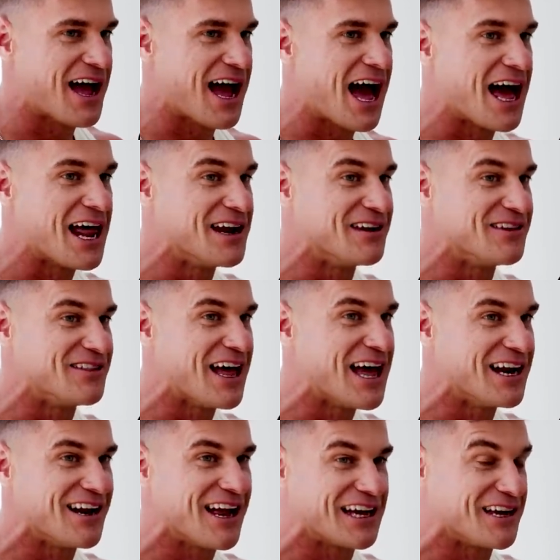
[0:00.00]
and
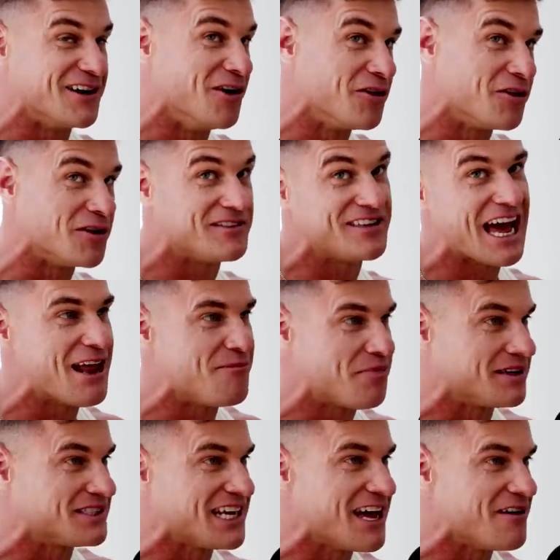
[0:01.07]
then like another
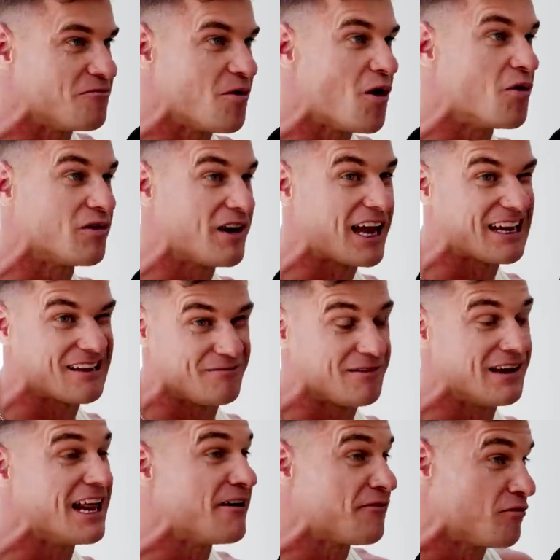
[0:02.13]
10% won't like
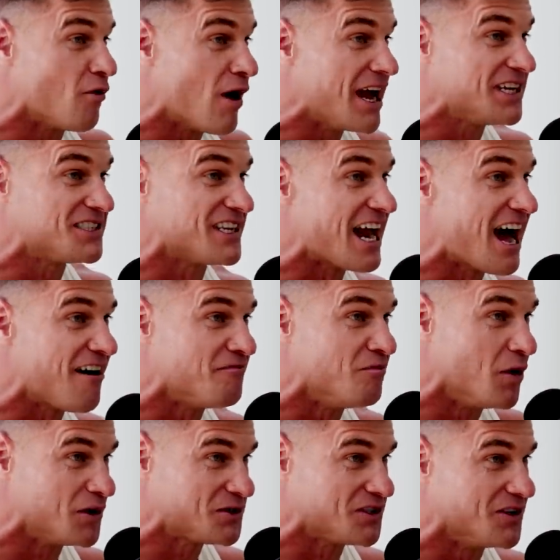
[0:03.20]
lift weights and have
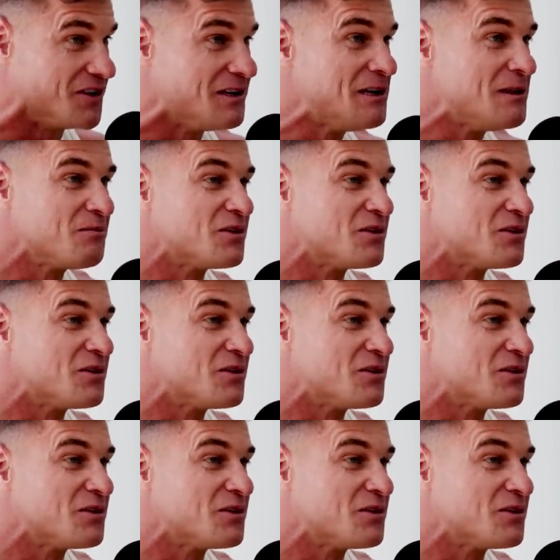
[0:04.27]
muscle.